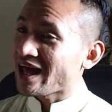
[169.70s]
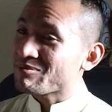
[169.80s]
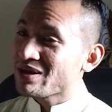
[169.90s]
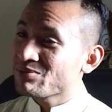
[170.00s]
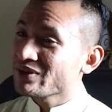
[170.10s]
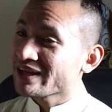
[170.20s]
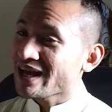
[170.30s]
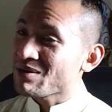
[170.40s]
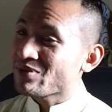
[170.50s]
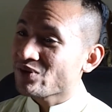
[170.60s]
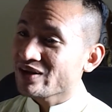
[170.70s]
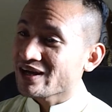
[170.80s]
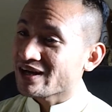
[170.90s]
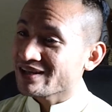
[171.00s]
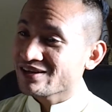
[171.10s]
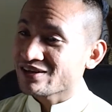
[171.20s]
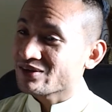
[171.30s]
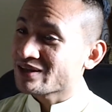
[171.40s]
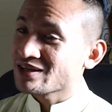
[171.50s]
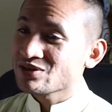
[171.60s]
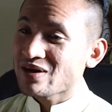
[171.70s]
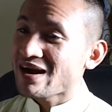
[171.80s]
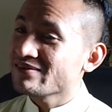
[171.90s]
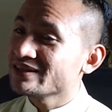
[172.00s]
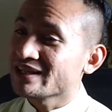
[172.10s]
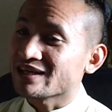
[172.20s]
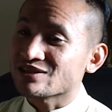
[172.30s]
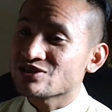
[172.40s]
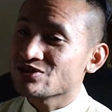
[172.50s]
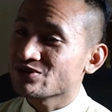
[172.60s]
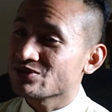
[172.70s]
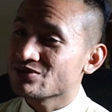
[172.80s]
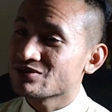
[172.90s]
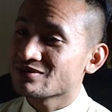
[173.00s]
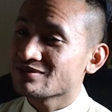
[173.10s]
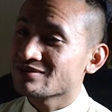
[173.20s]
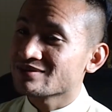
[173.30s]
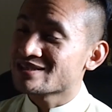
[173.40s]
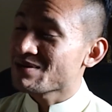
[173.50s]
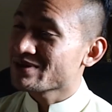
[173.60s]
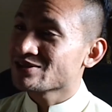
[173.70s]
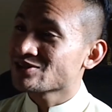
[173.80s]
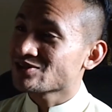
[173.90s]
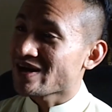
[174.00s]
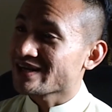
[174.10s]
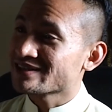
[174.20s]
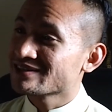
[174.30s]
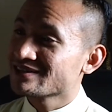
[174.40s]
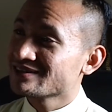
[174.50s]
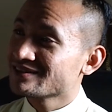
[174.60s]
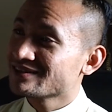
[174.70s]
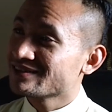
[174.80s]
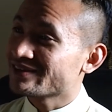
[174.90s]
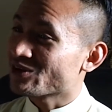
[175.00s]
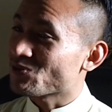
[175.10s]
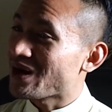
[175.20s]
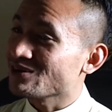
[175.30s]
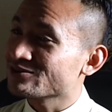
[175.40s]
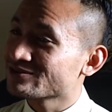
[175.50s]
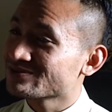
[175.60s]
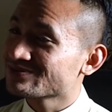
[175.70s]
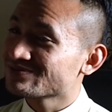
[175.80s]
and people in Cambodia, they do everything to demonstrate their wealth